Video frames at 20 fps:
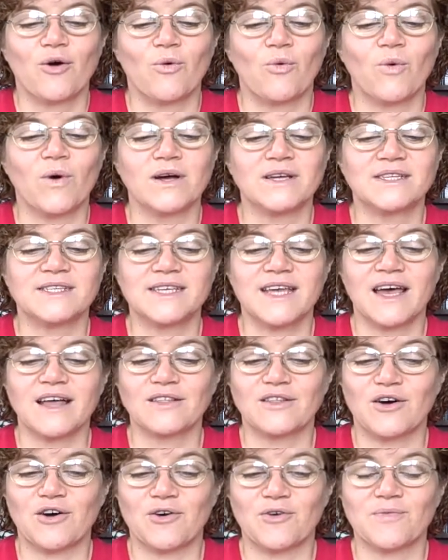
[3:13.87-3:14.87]
Was
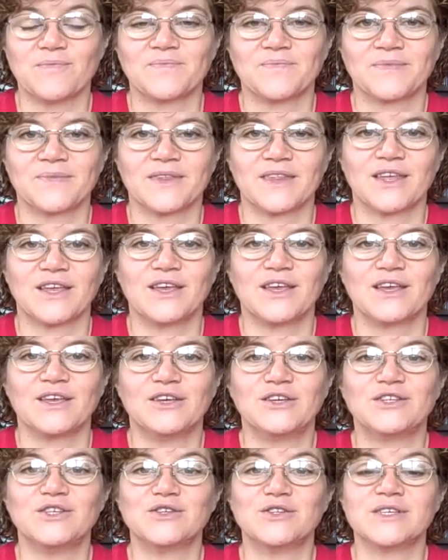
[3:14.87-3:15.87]
yellow.
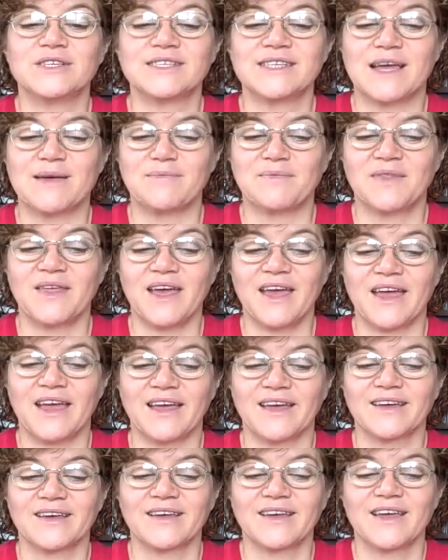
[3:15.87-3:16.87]
You do the same
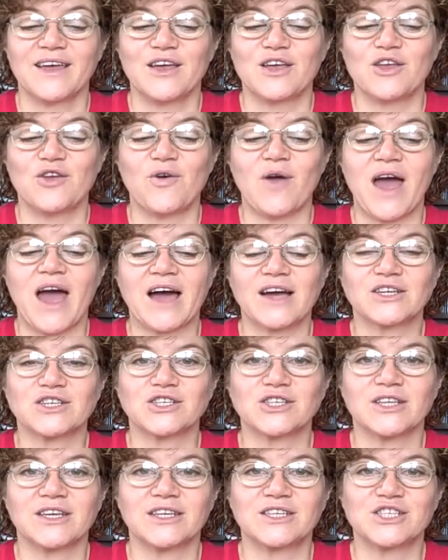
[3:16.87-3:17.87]
thing. You
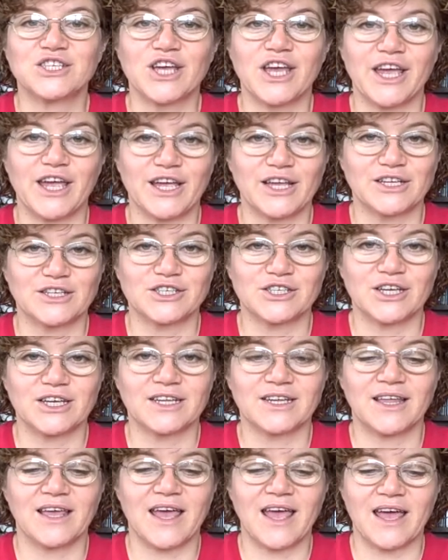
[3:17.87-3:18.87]
actually change
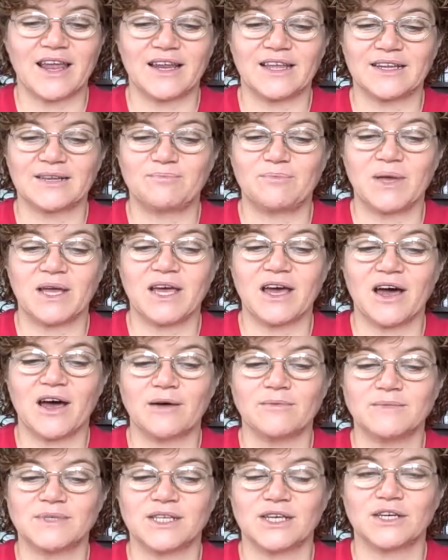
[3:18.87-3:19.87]
it, and it
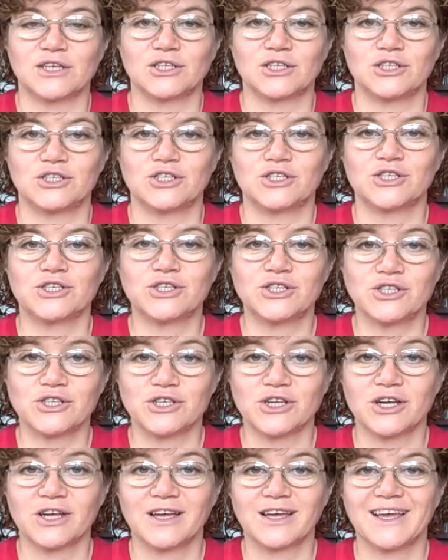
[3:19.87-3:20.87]
becomes a
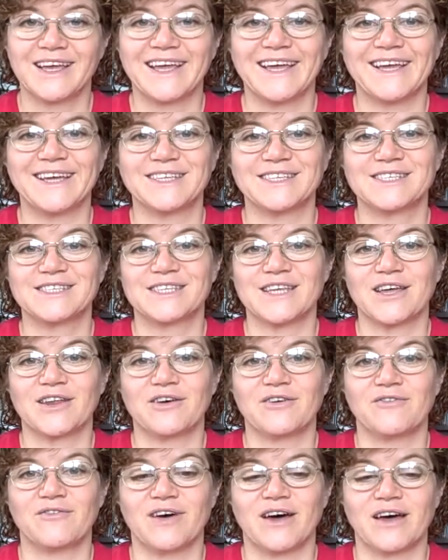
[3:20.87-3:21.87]
zh instead
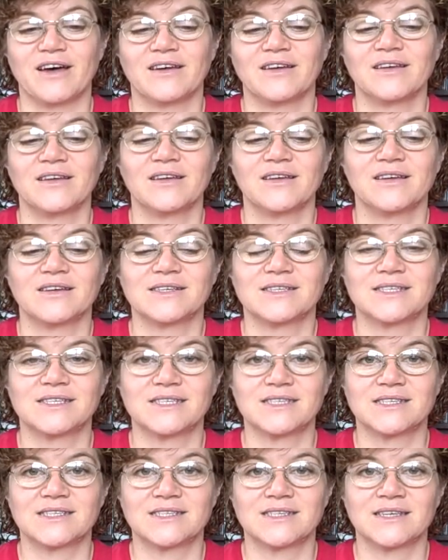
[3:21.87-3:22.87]
of a
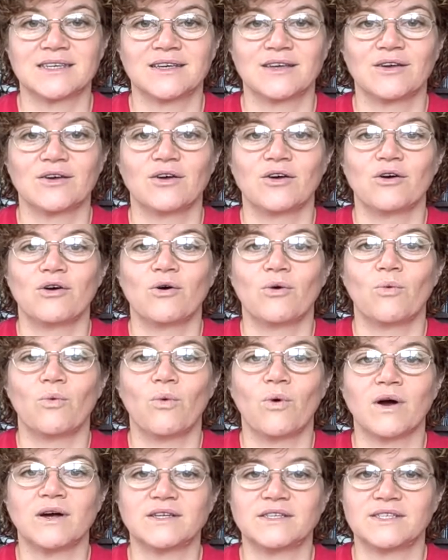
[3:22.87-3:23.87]
s.
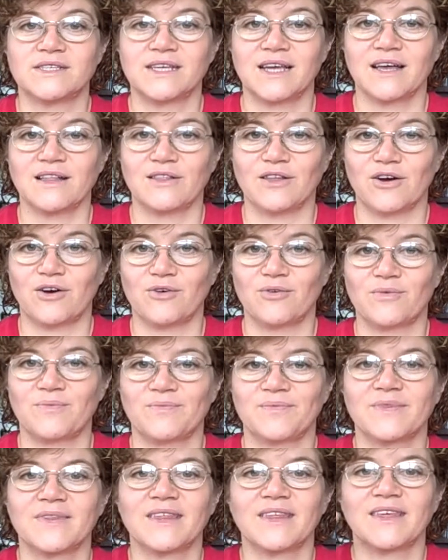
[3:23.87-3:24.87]
Was yellow.
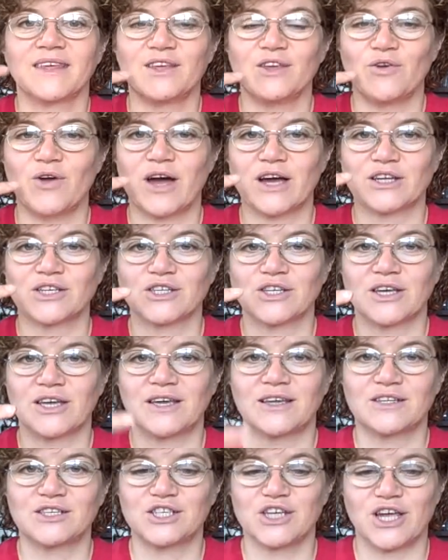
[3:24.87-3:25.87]
You
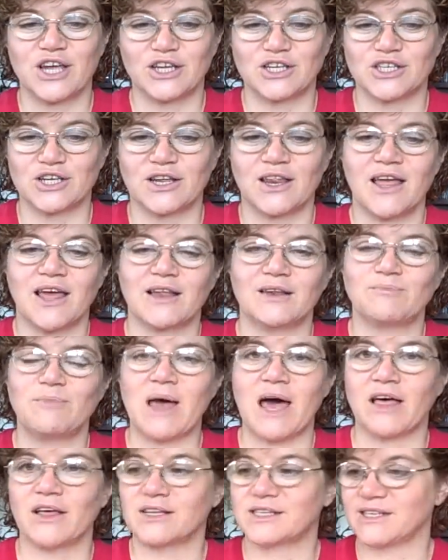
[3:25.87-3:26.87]
actually change it and
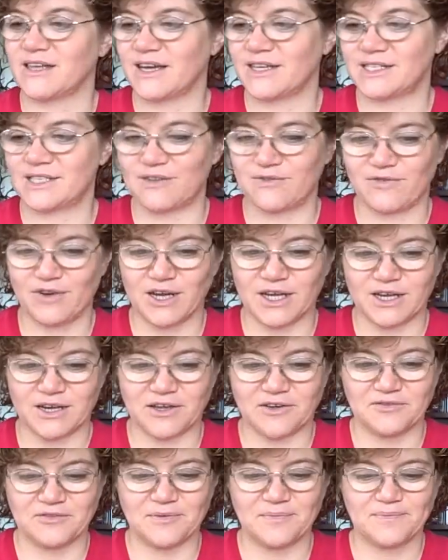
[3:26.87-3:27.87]
palatalize the
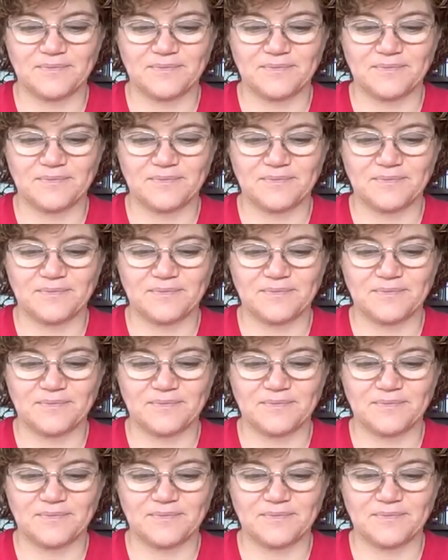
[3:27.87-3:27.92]
fricative.